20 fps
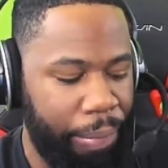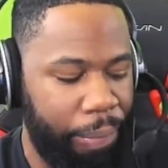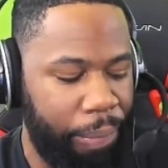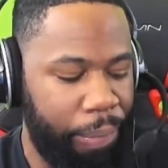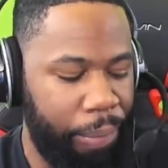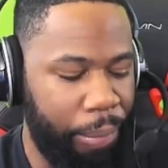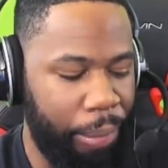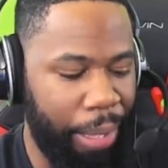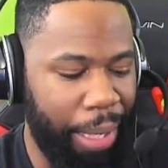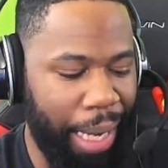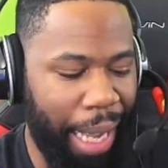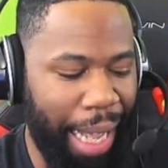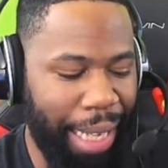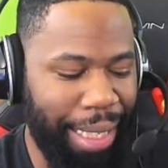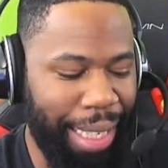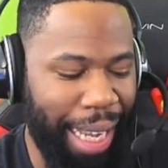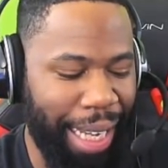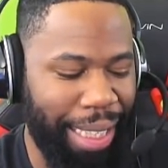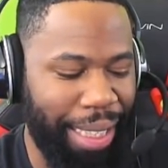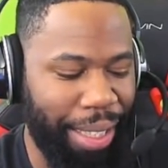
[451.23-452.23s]
Or that's
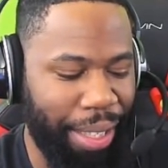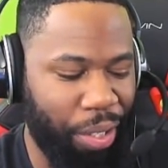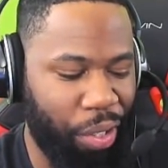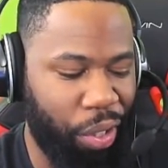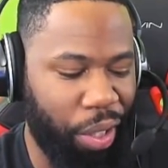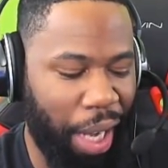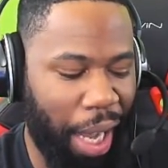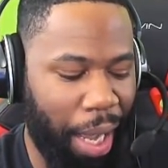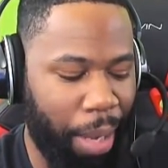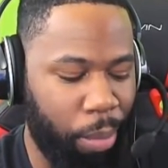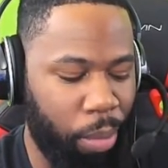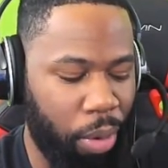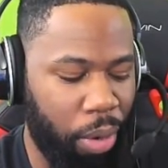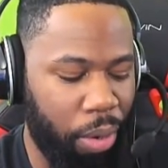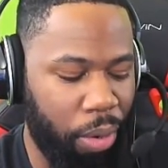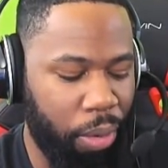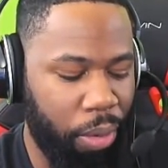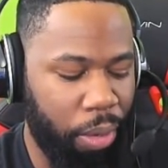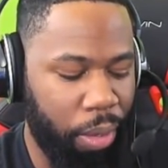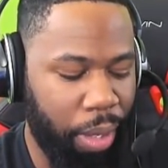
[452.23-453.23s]
like just shy, bro.
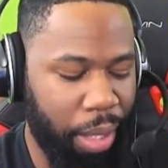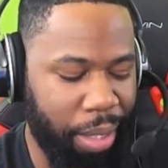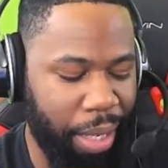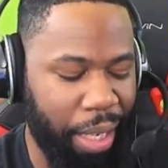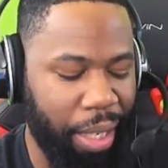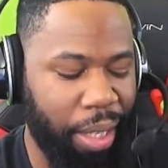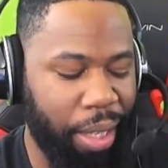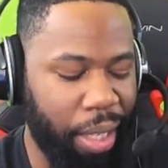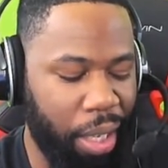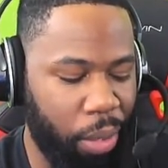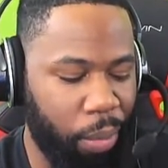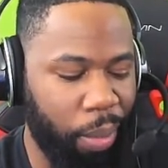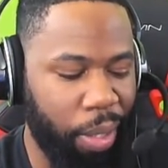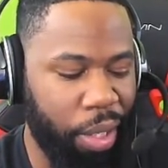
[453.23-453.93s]
That's like literally